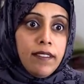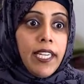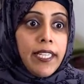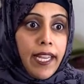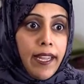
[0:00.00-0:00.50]

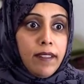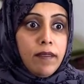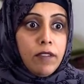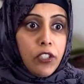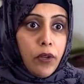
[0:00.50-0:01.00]
They
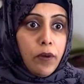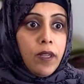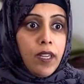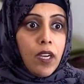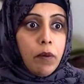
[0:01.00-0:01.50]
can, you know,
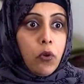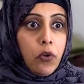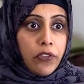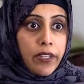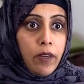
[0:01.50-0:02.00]

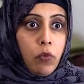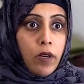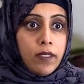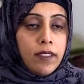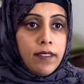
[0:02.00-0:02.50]
portray
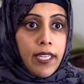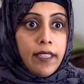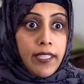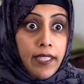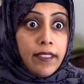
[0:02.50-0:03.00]
what
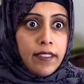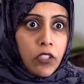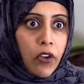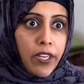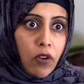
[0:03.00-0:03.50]
they think is
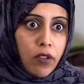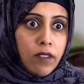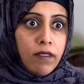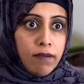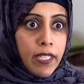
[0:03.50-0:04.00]
going
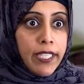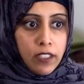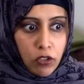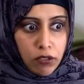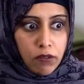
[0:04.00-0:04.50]
on
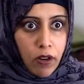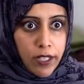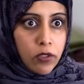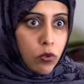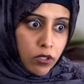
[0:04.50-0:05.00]
is not
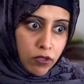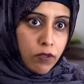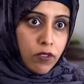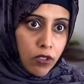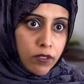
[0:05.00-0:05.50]
right or
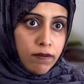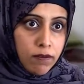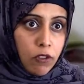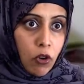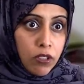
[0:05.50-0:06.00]
not
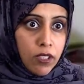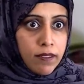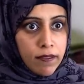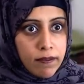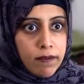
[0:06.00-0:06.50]
wrong.
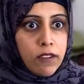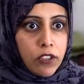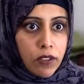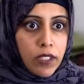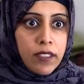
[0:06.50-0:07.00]

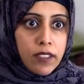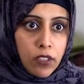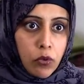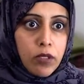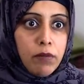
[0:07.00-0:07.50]
So it's
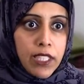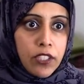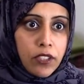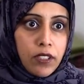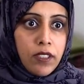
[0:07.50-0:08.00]
a good
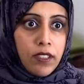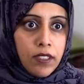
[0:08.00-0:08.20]
mixture.